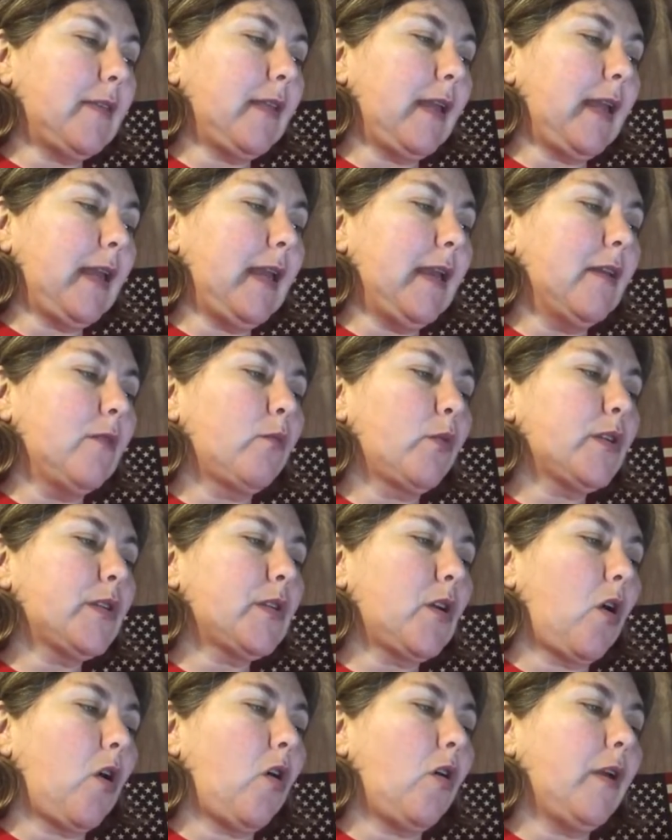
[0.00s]
The end
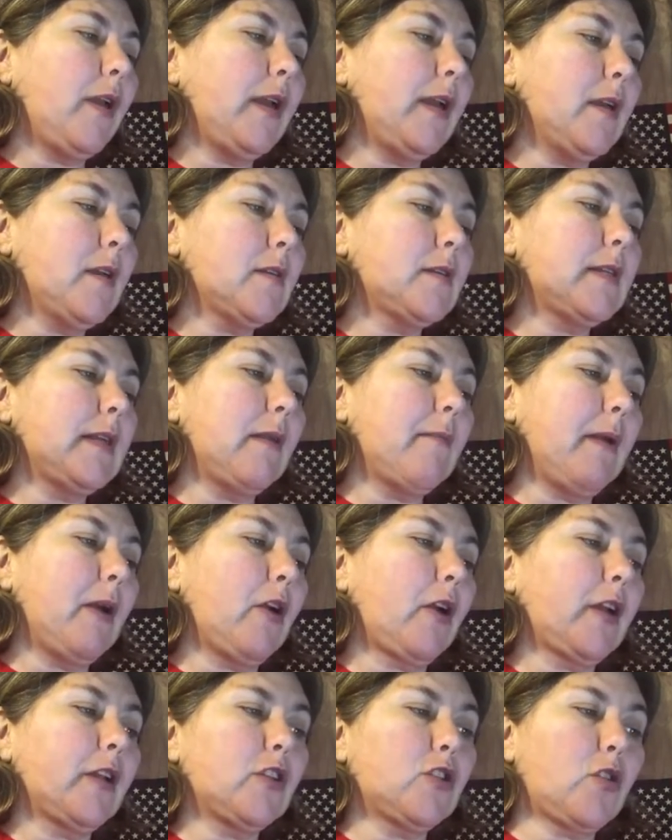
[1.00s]
result is the
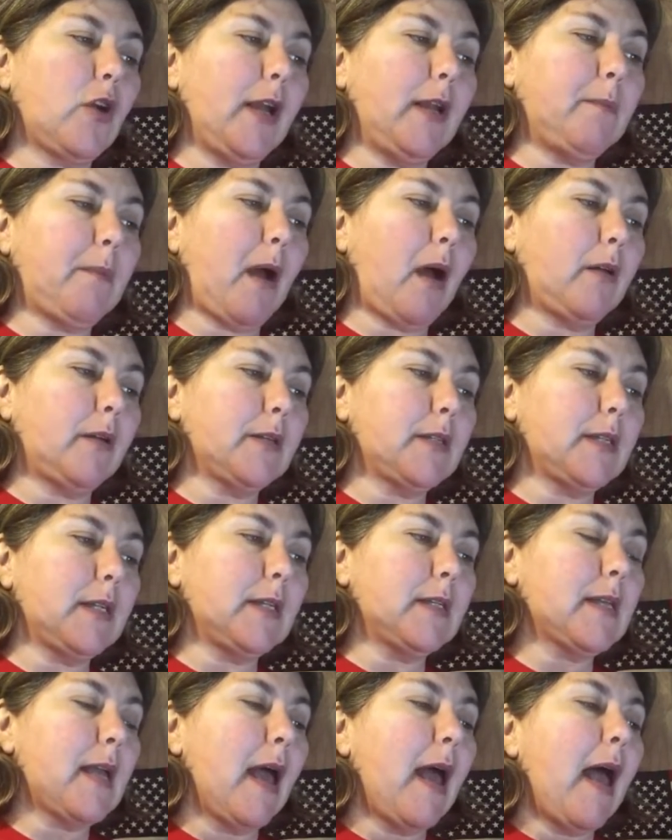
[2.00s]
American trade
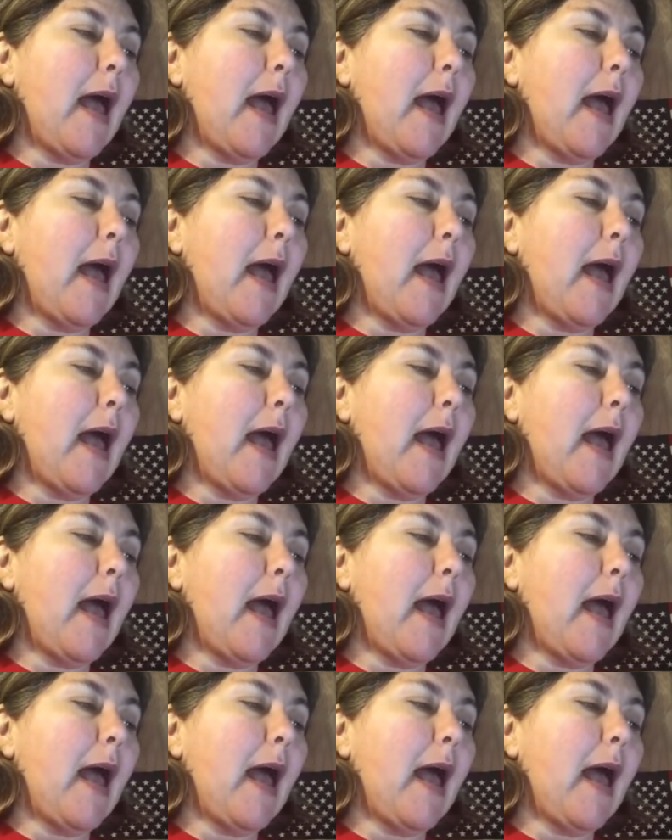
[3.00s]
policies